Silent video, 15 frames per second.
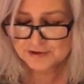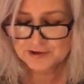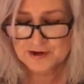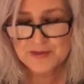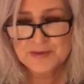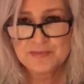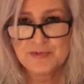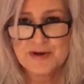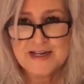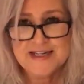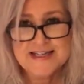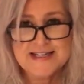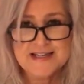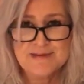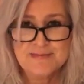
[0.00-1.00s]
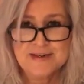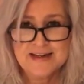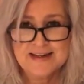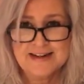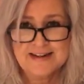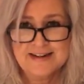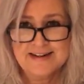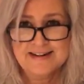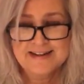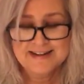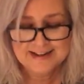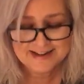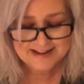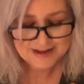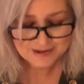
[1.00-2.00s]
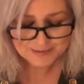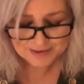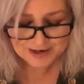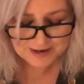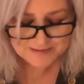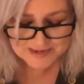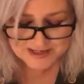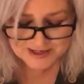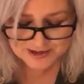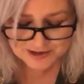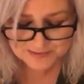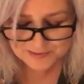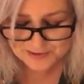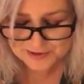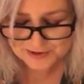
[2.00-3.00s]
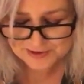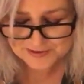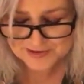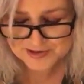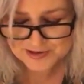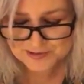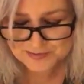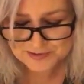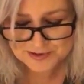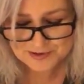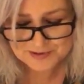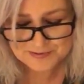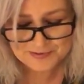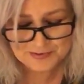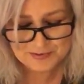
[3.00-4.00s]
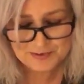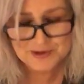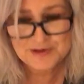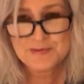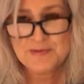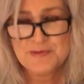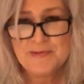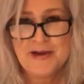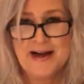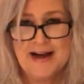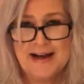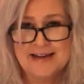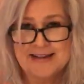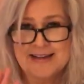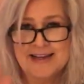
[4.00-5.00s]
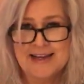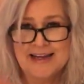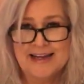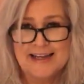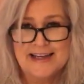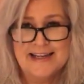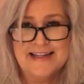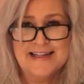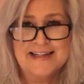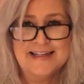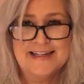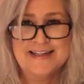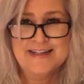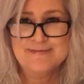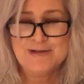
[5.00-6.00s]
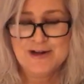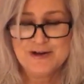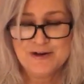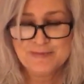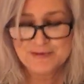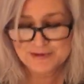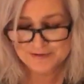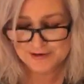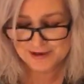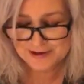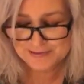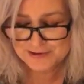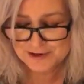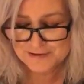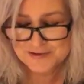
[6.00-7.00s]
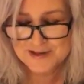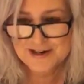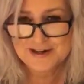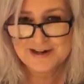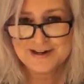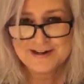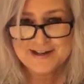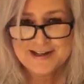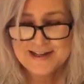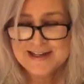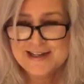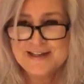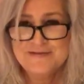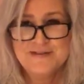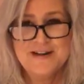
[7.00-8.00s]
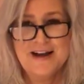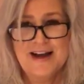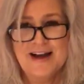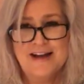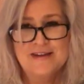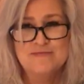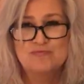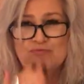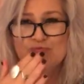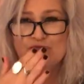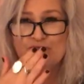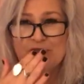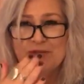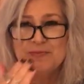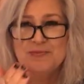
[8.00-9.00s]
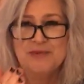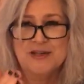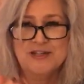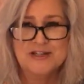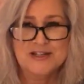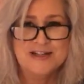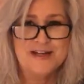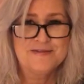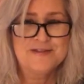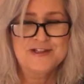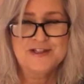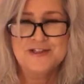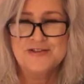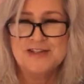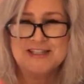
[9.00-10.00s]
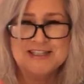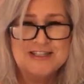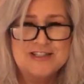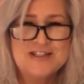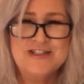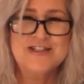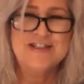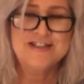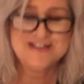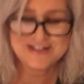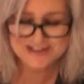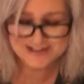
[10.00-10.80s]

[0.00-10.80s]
on the brink of something here. But I'm super, super thrilled to be back, and I hope you follow me over there. If not, much love to you, and good